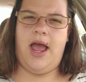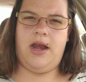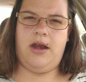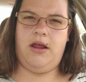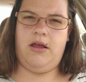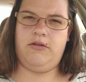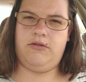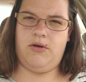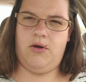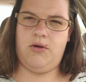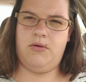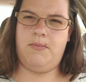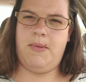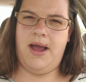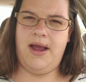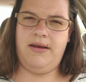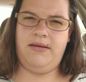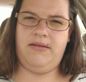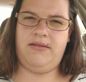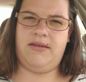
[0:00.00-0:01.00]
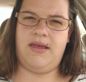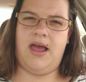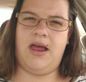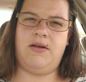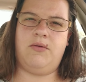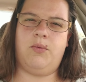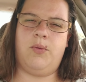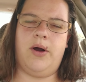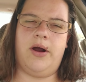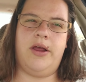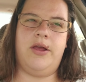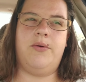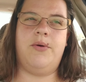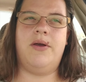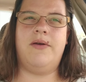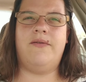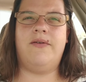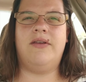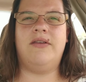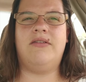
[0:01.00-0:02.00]
and his own mindset, where you
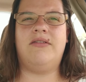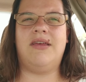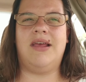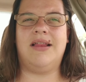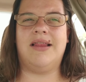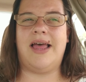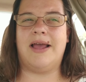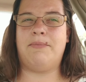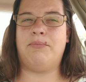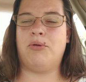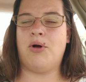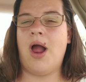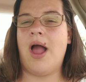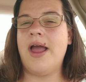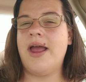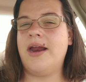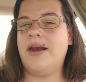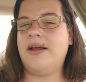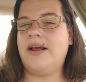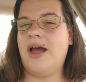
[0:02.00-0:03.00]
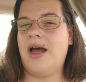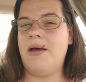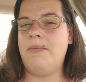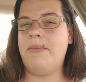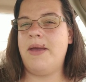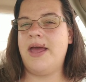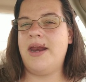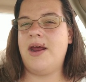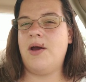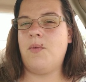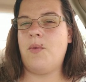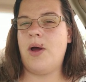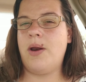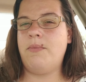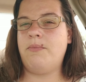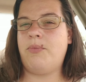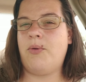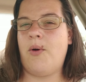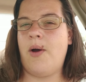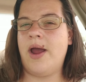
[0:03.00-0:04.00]
even see like Brian come in at
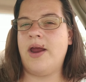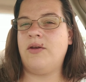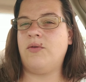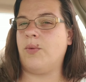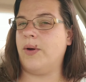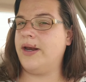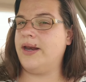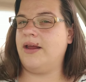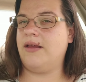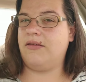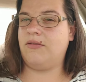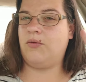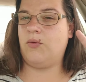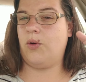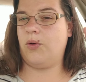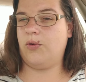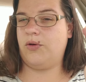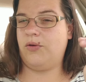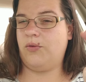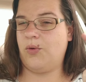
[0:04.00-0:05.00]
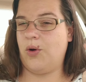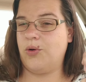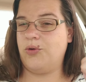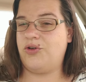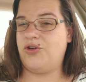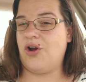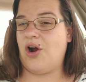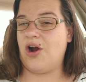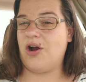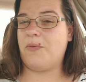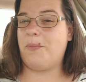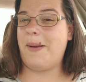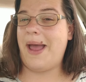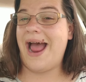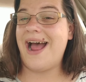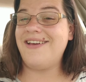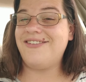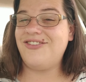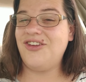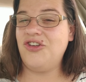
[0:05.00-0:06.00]
one point when his quote unquote dark
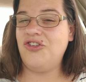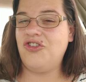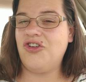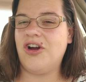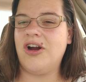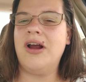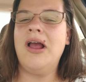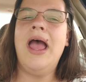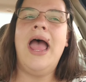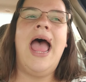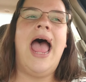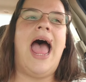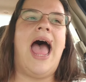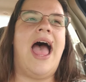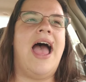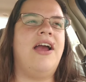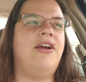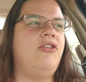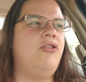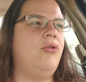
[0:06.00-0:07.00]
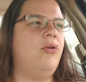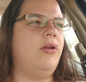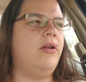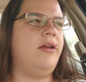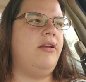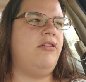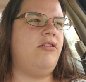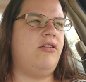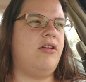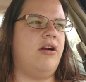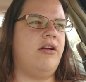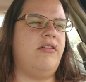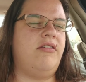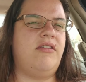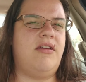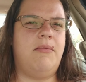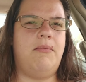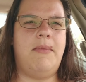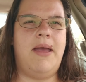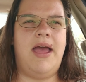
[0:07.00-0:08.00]
passenger actually
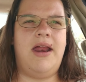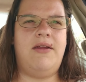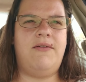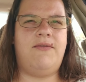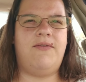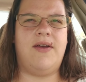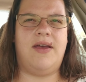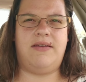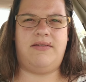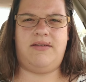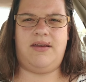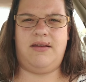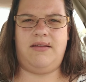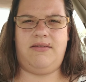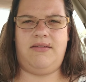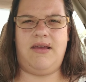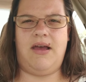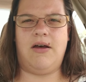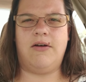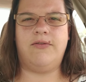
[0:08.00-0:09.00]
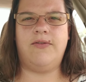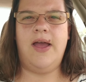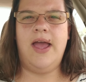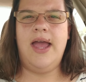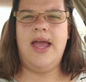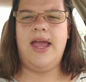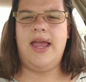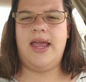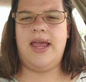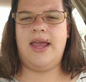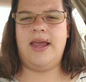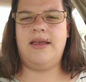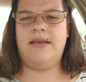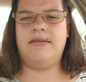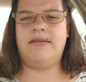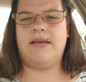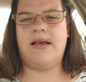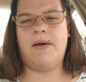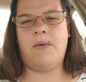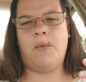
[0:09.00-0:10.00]
starts to manifest itself.
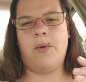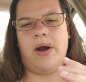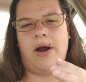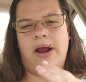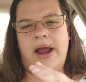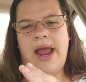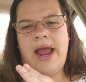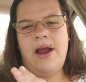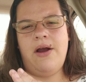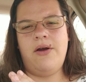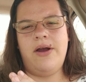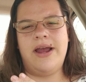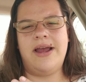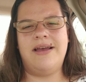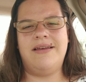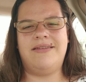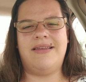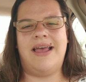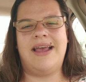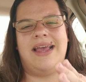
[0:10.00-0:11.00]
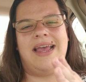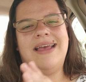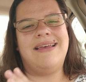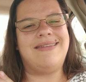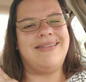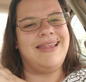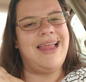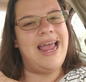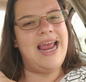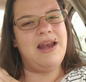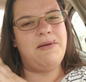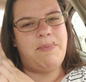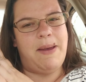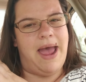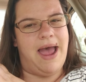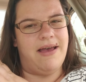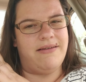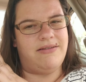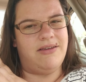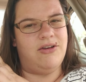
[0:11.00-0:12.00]
He's where Harry is like his light
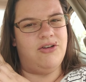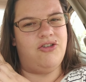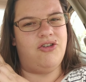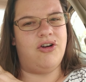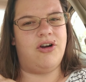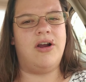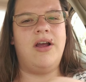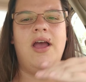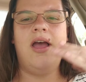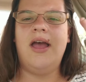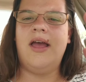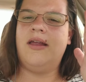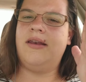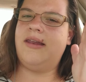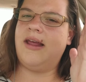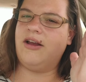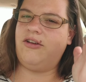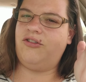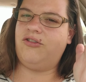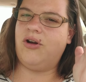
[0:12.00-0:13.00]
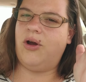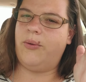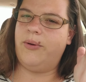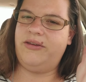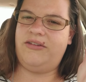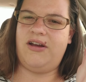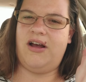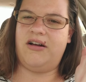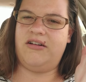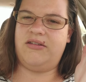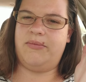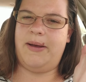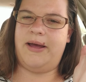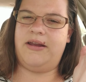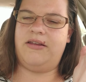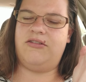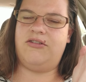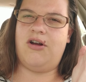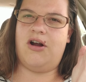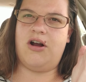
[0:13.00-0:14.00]
passenger. Dexter always talks
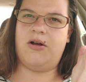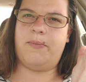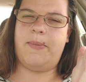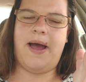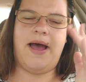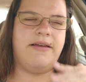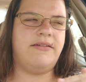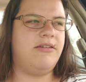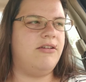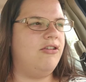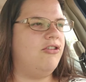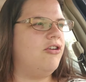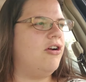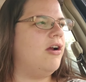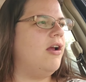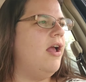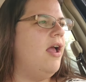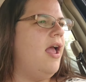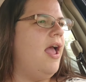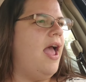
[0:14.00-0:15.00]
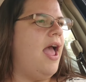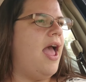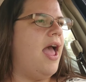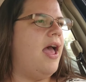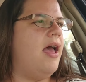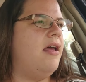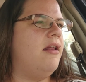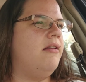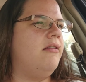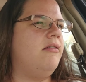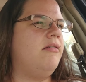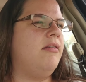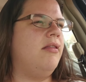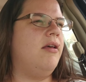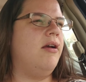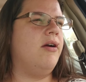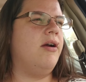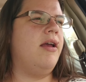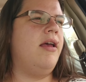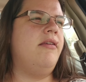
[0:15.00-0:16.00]
about his dark passenger. And
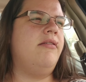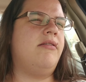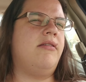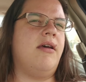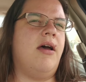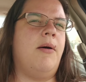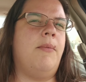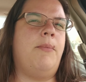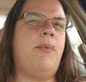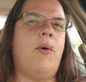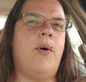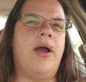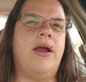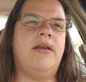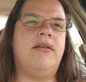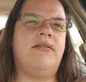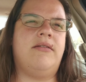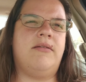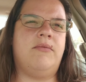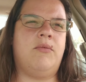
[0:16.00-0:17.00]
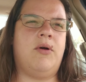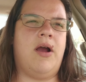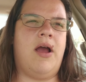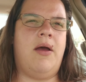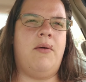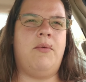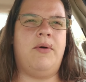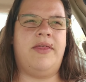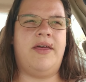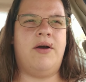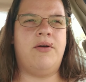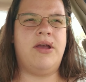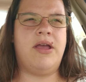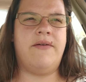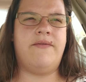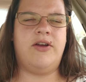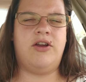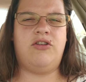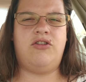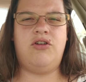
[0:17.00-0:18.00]
there is a point where, without
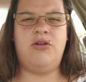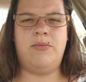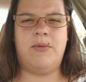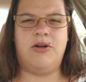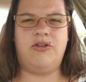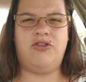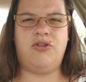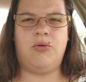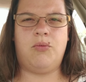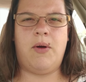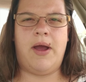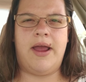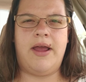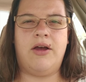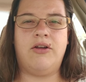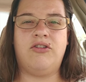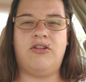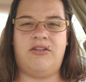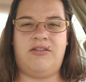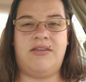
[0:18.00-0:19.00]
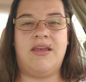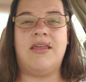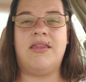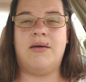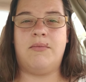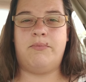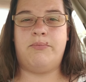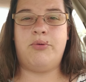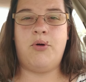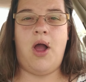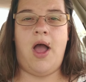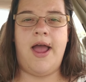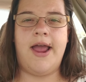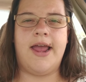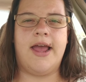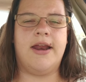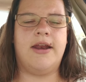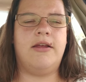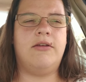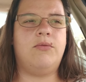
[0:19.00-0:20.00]
giving too much away, I'll just say that
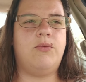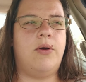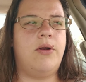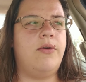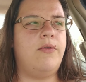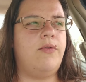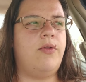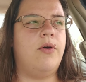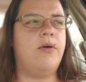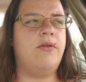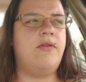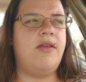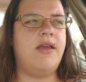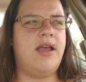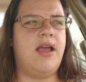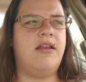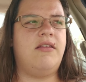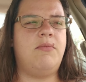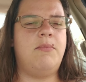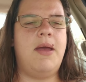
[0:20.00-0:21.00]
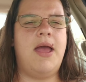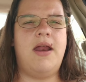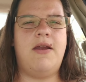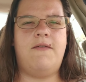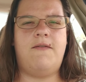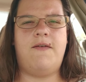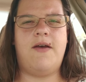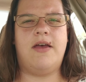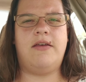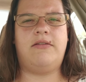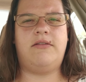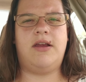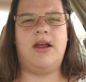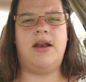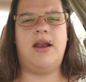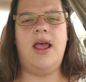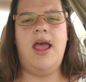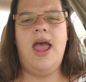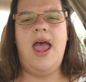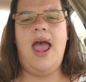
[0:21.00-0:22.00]
Brian is one of those that gets
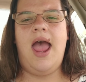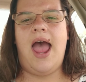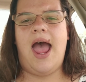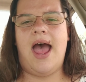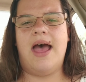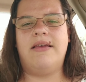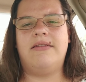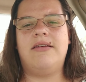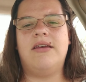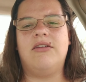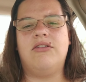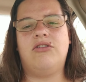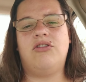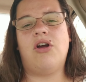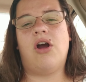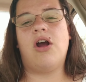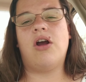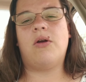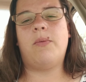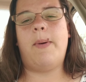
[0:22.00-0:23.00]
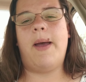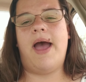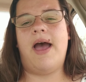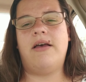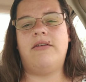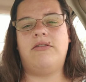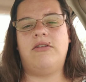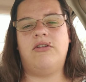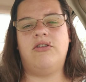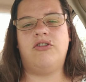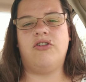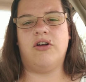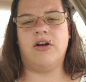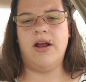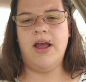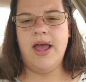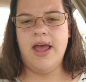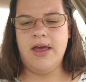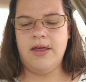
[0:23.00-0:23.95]
manifested as his dark passenger,